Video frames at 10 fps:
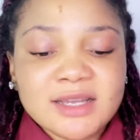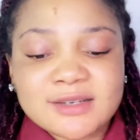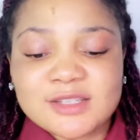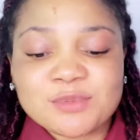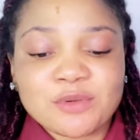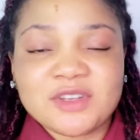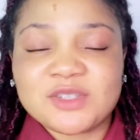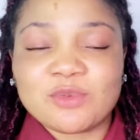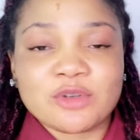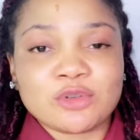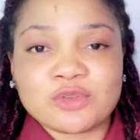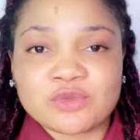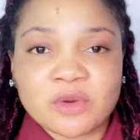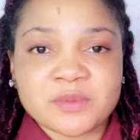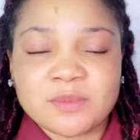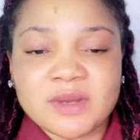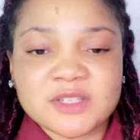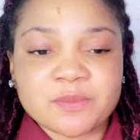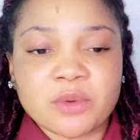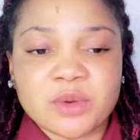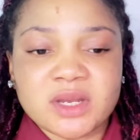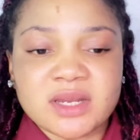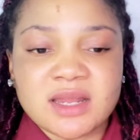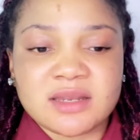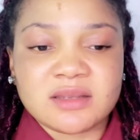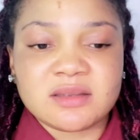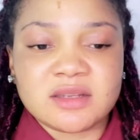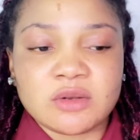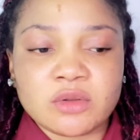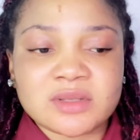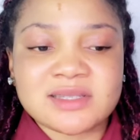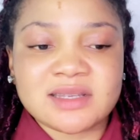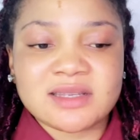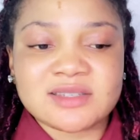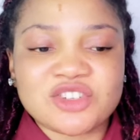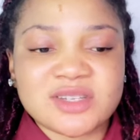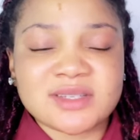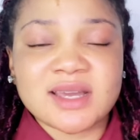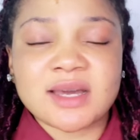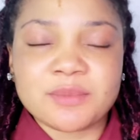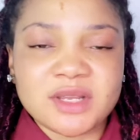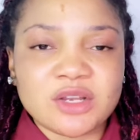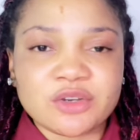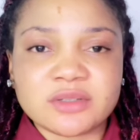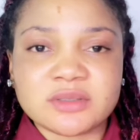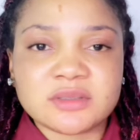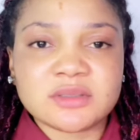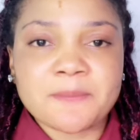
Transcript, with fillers: This prophetic word just dropped in my spirit, and the Lord says, She's a chameleon.